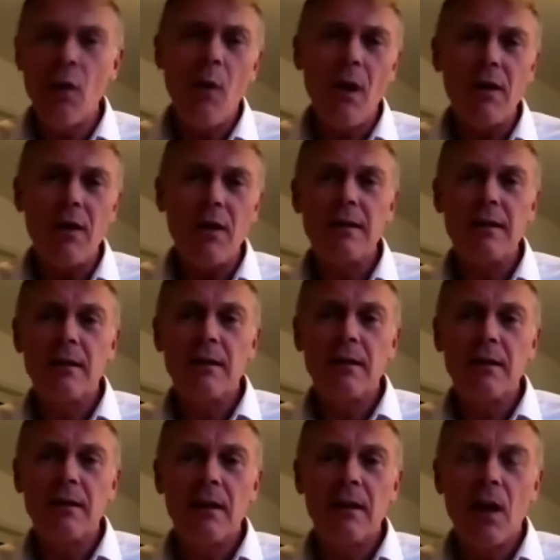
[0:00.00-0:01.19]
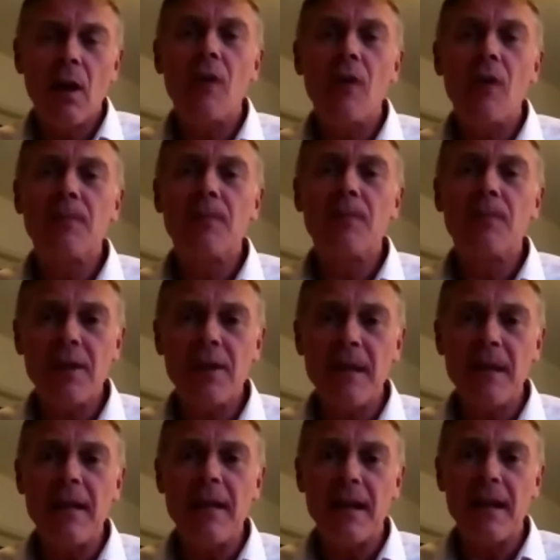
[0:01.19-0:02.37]
And do you know what? God
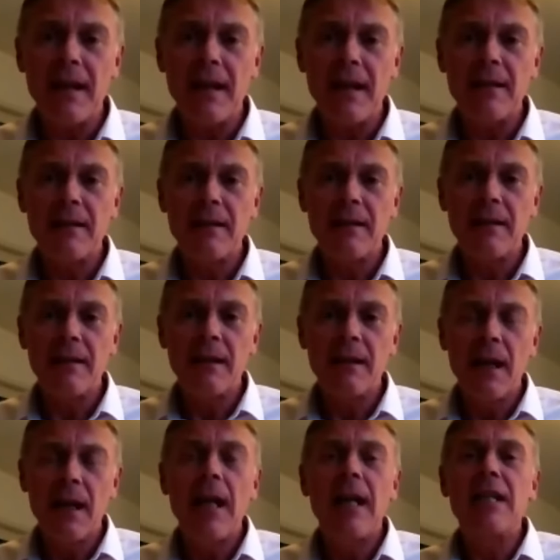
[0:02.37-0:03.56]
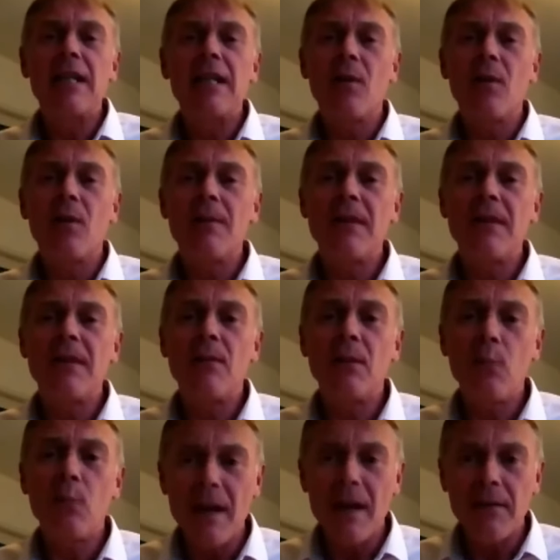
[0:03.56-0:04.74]
spoke to me that night. He
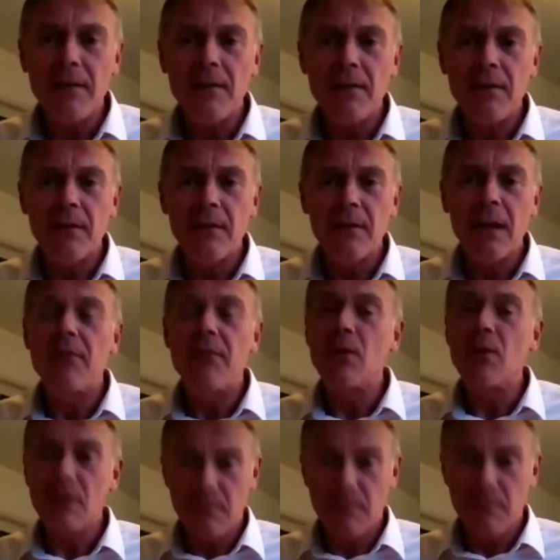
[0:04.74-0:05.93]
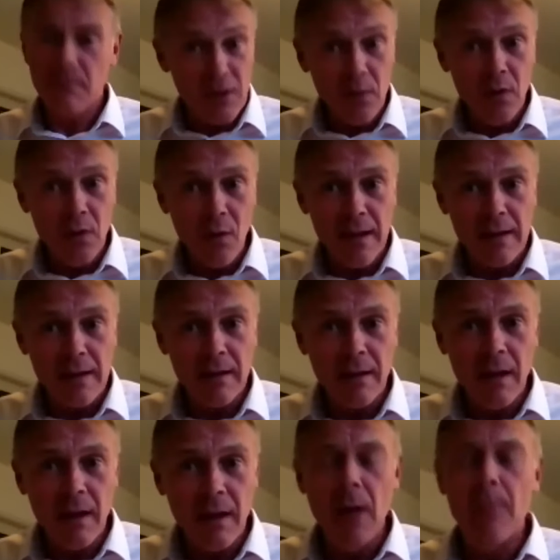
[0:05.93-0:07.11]
spoke to me through my wife and through my
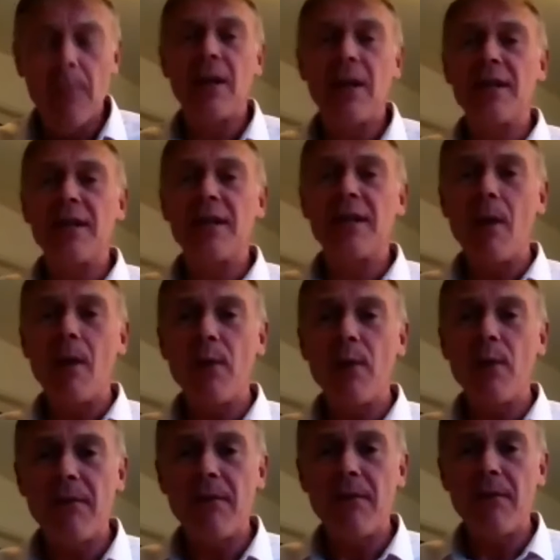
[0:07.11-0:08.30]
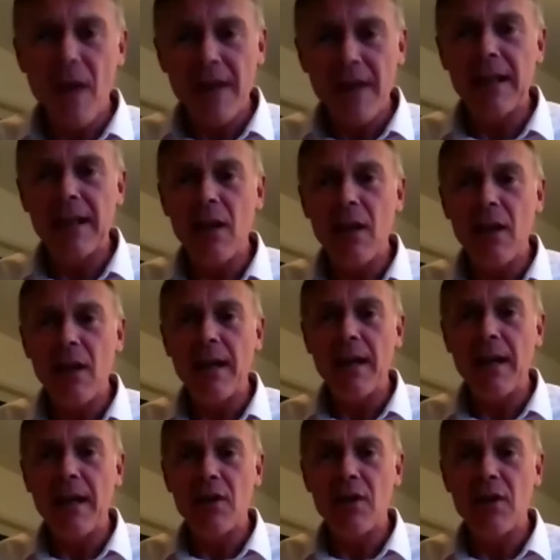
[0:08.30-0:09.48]
two daughters because they were praying
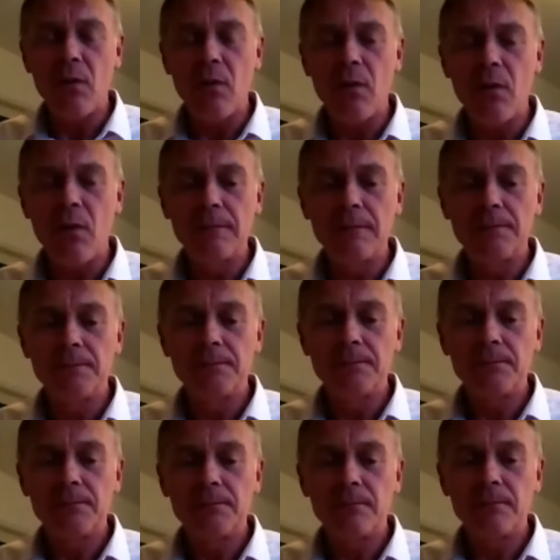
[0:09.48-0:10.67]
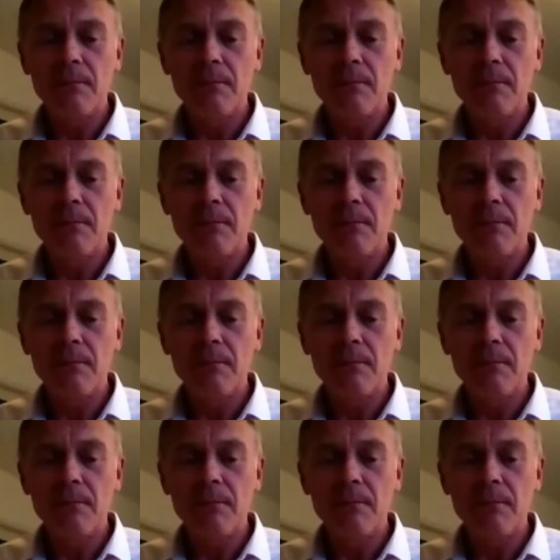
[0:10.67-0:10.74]
frantically on the garage door.